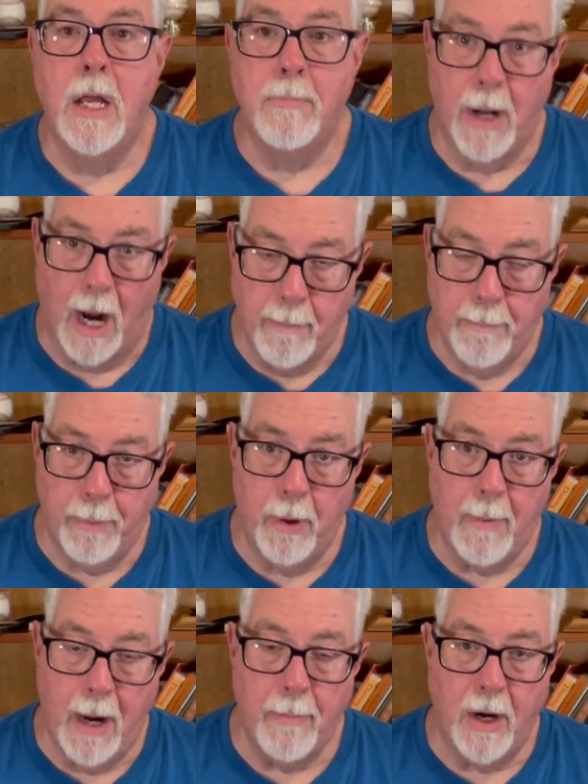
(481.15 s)
But I put
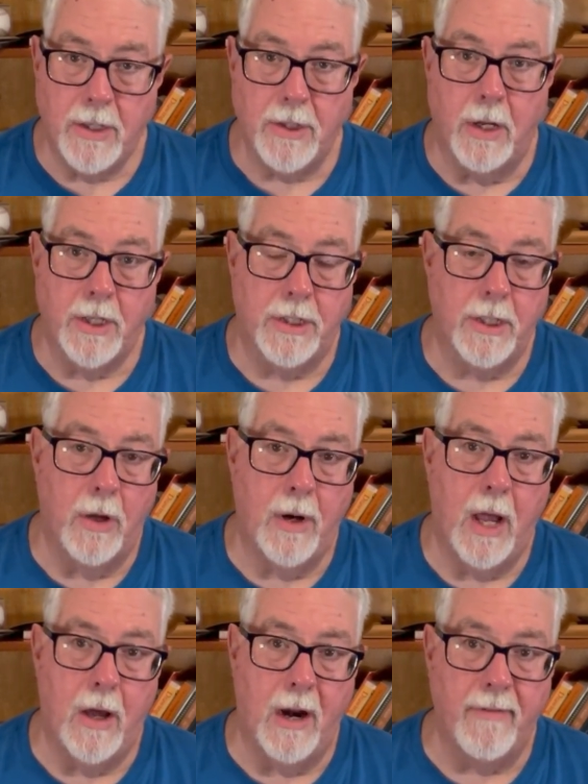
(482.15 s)
my brakes on to slow
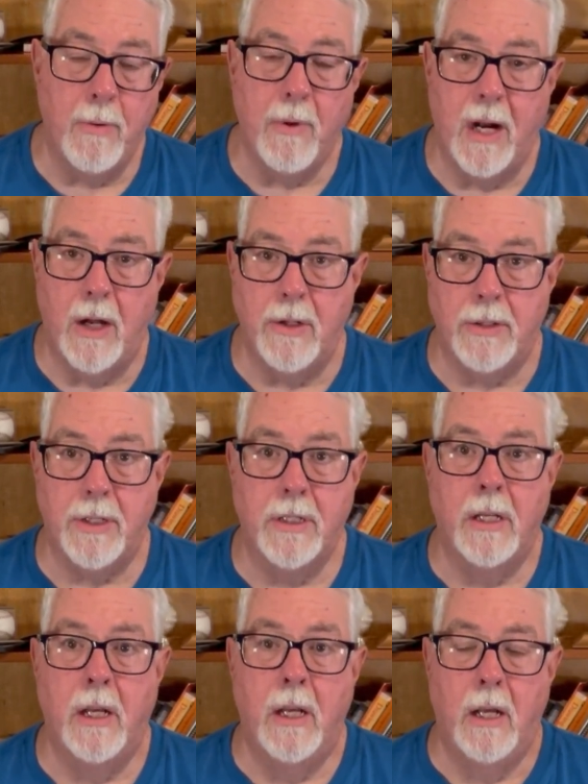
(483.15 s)
down. Everyone
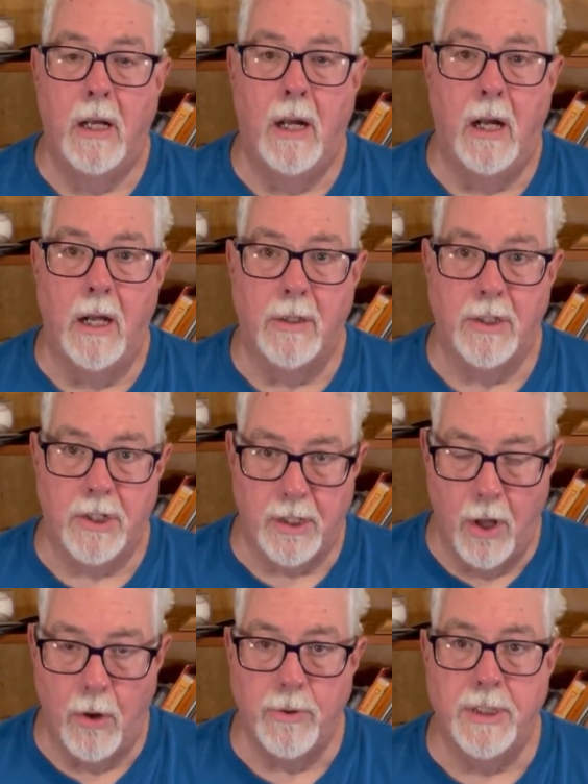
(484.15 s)
else
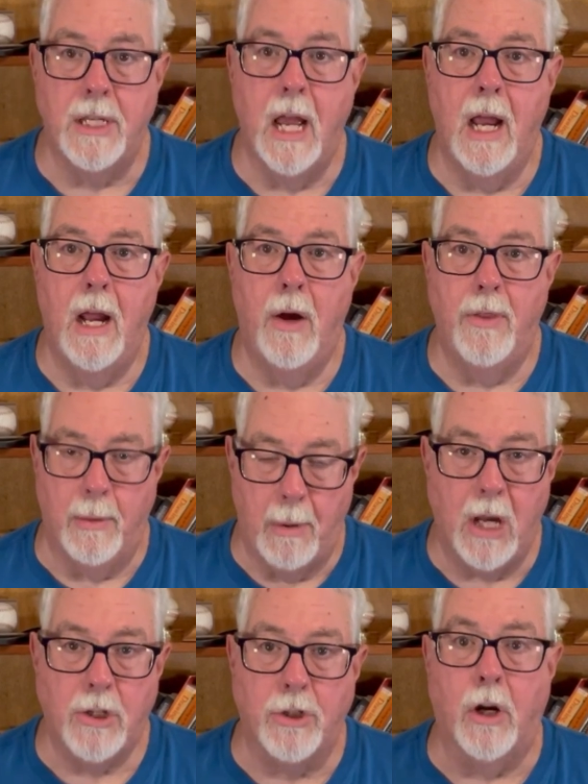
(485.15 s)
slows down. The
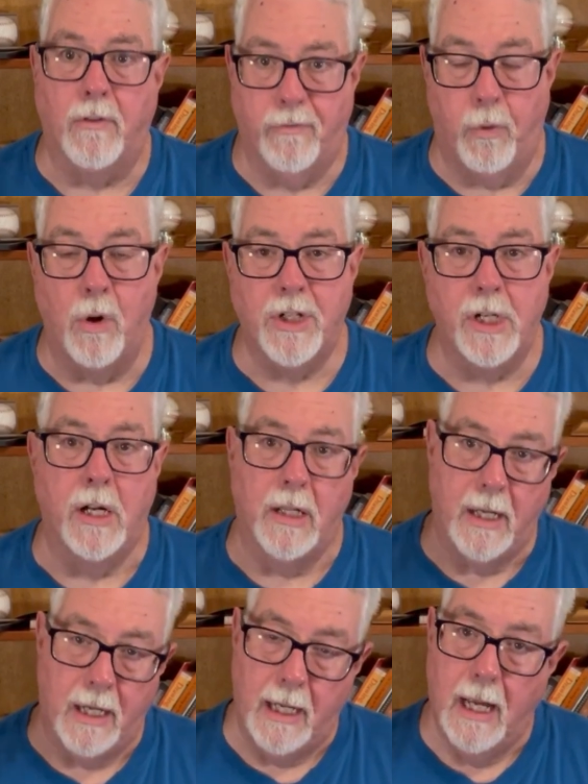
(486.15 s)
box truck
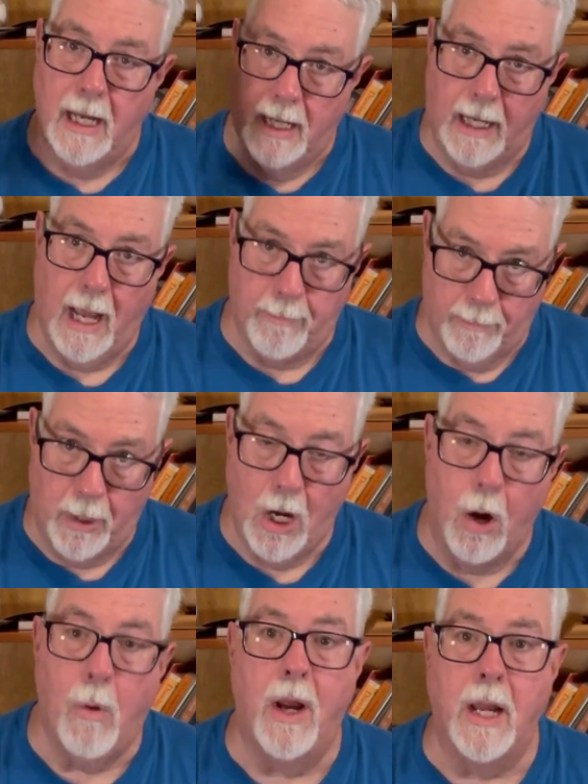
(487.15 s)
fortunately kept
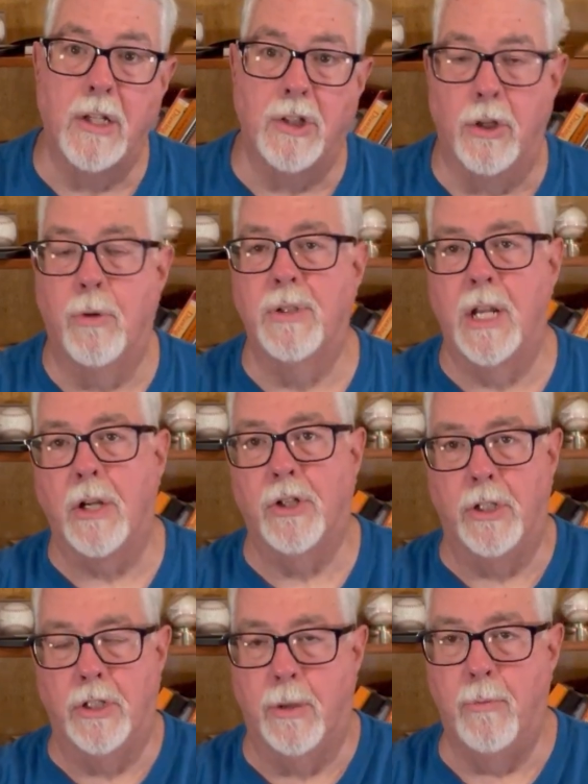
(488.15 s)
going, so there was
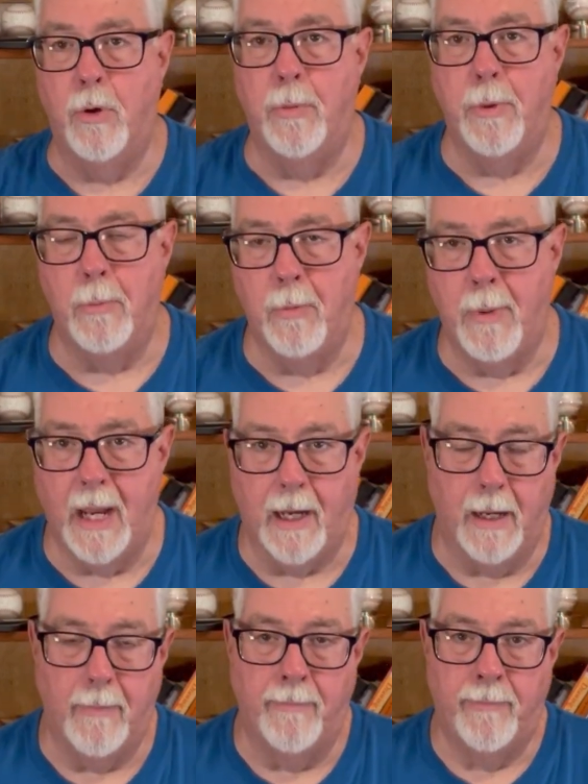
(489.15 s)
actually some room to move back
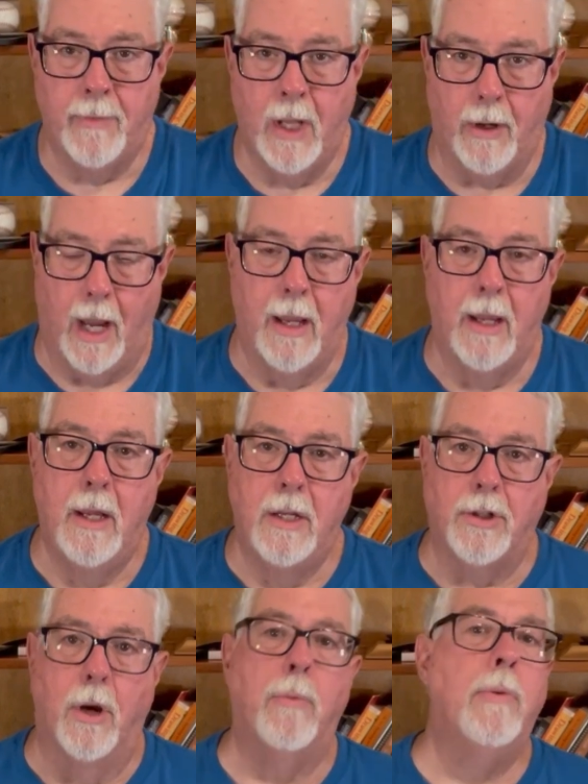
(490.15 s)
in. Okay,
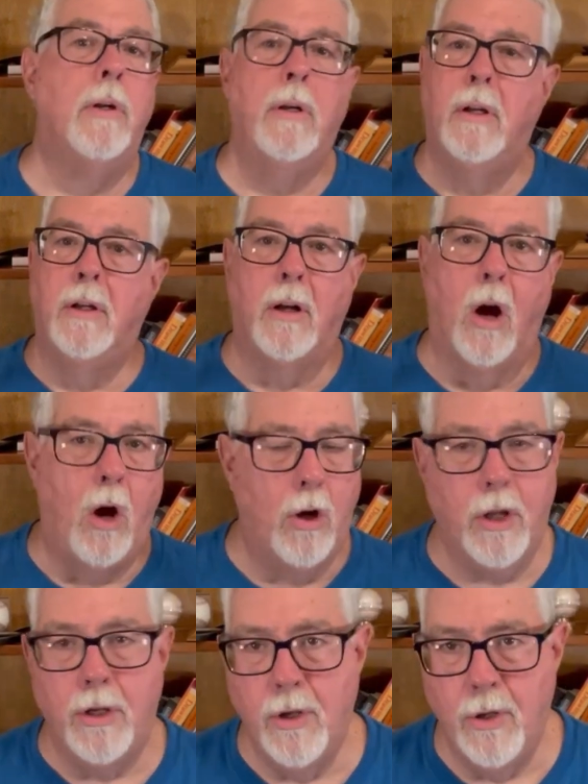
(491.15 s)
so all
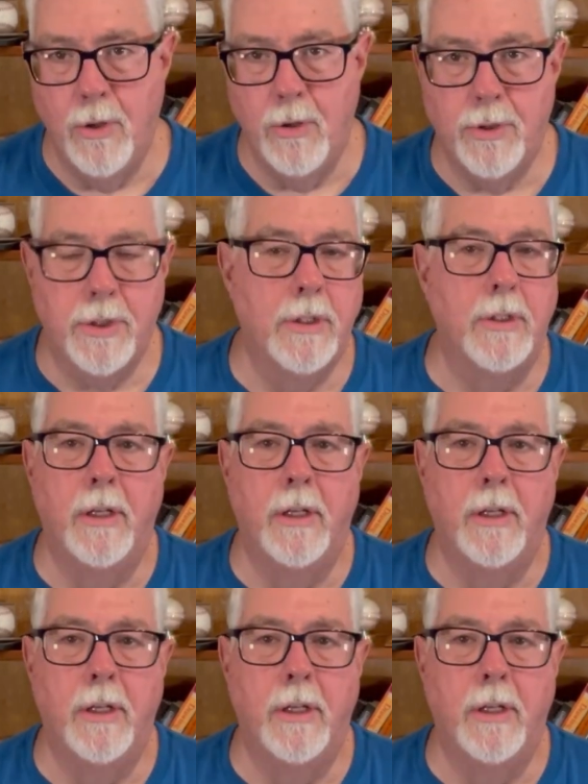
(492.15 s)
good news.